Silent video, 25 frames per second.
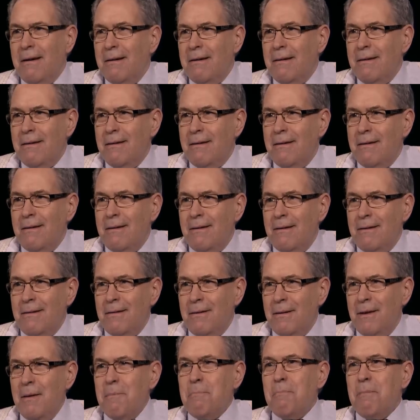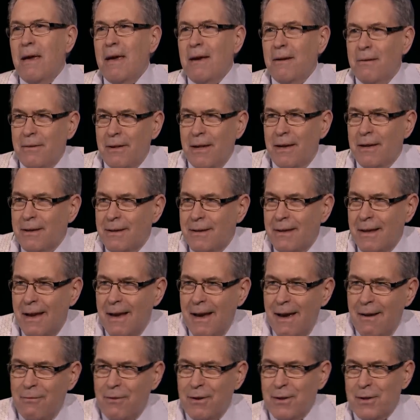uh, hip bagel, they they
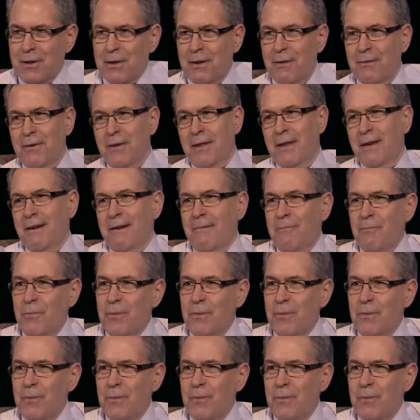have this over there.